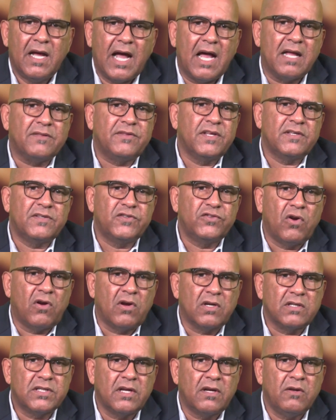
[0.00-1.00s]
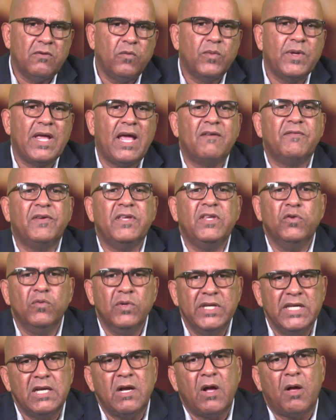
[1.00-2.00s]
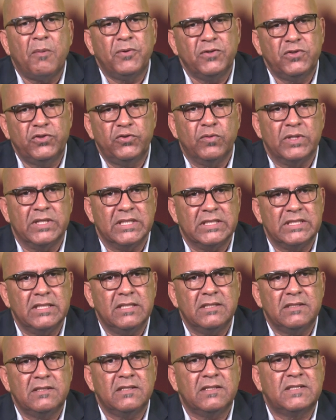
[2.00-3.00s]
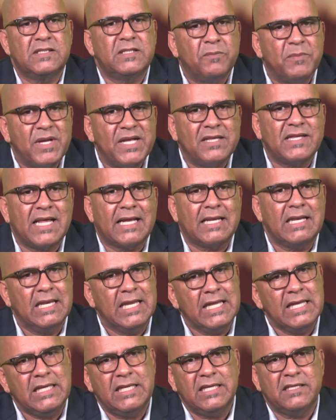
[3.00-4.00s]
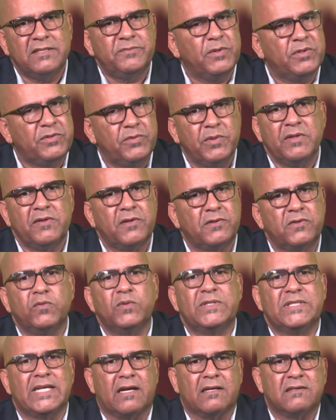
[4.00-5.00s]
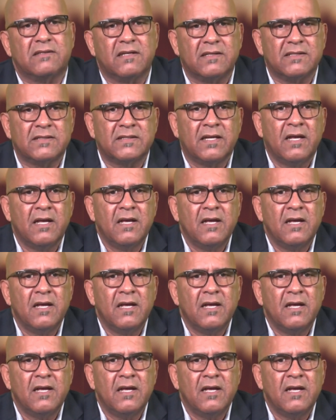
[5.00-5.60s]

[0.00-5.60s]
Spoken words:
At this juncture, we have a unique opportunity to cement that linkage between the two sectors,